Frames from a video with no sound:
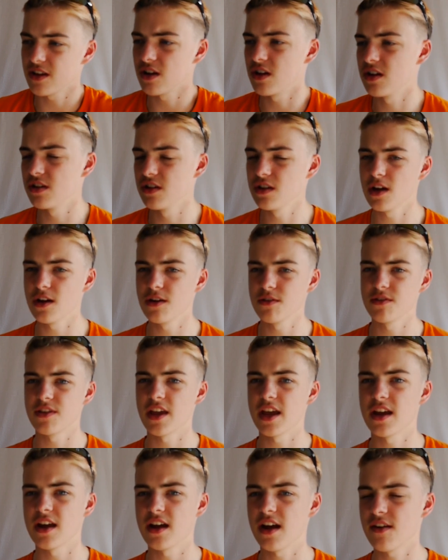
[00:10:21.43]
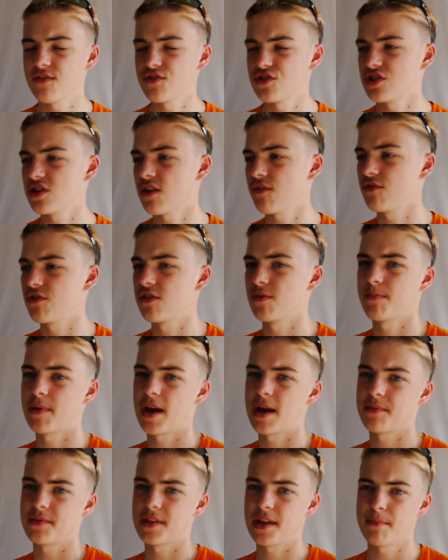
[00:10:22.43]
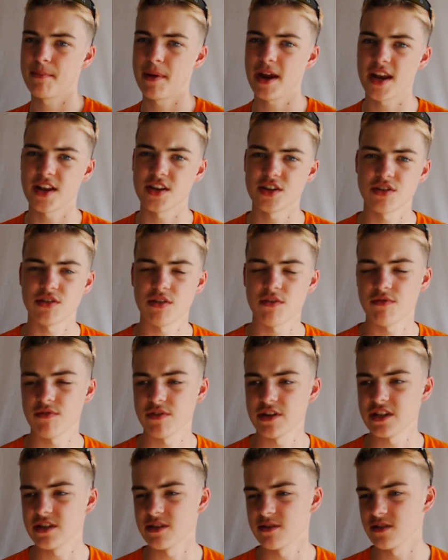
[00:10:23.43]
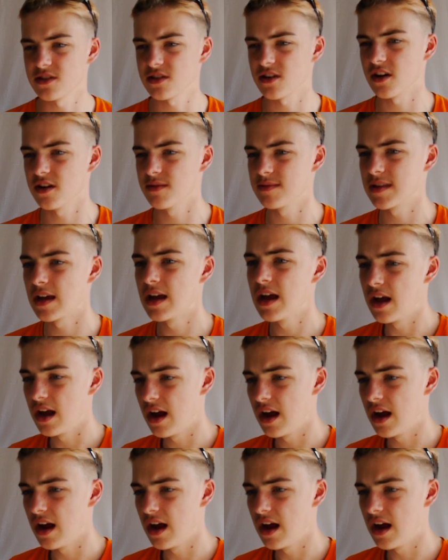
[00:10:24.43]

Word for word: although they have shuffled the pack with their manager of recent times,